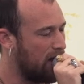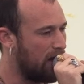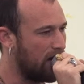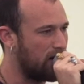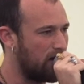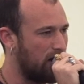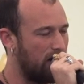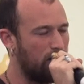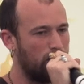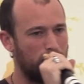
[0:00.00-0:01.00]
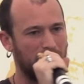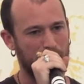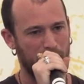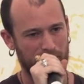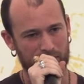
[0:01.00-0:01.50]
and really
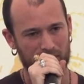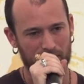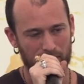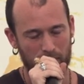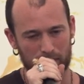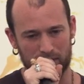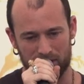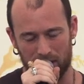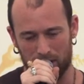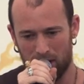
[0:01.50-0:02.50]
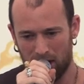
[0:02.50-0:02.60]
push yourself forward. So